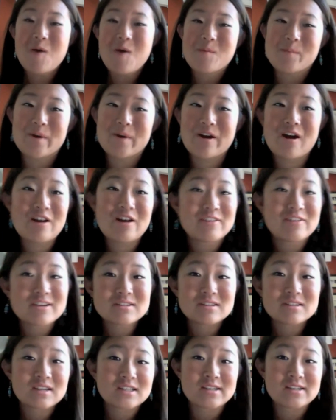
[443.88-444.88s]
But
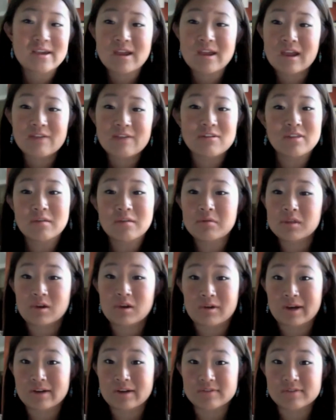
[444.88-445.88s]
obviously, take everything with a
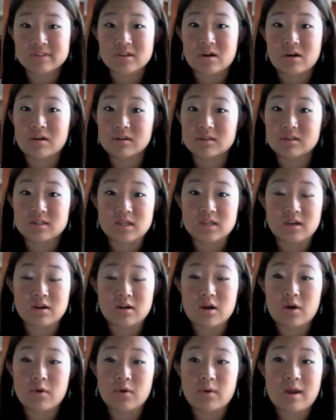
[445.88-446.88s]
grain of salt. You
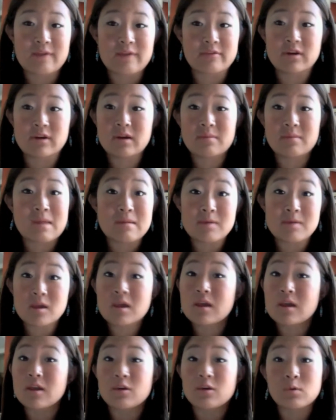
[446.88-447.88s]
know, maybe
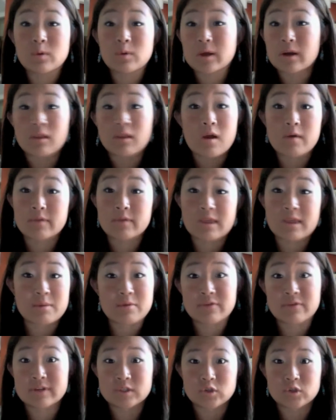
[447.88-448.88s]
you will get along with that
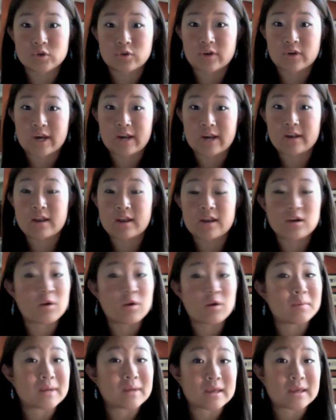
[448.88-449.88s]
professor great and
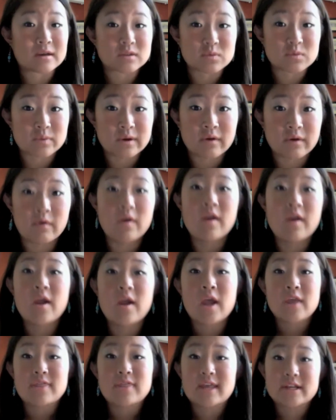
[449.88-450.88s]
nobody else will.
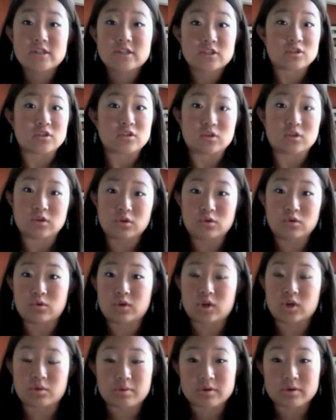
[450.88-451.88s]
That's just you
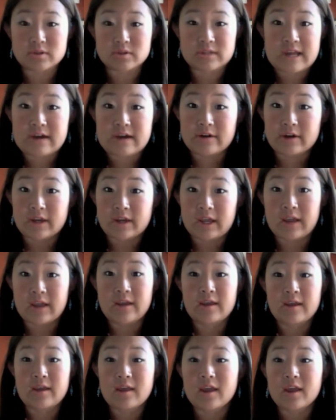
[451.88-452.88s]
and your personality,
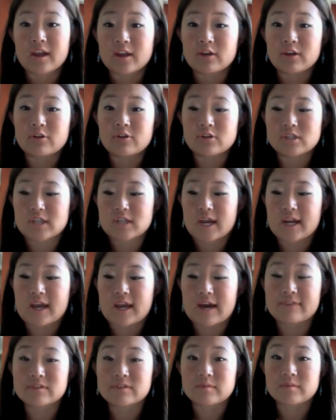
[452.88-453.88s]
and you just kind of
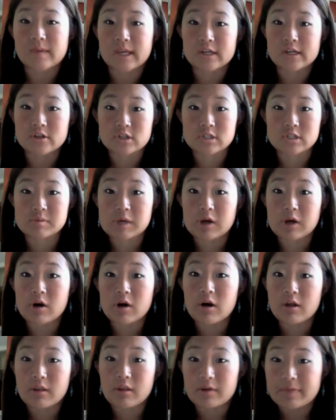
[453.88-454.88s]
have to make a judgment
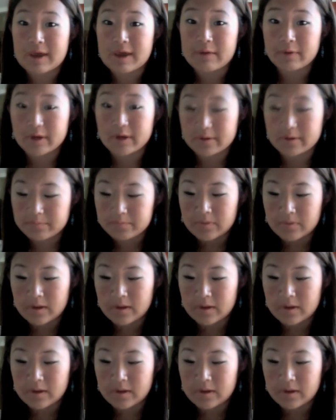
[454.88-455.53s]
call on that one.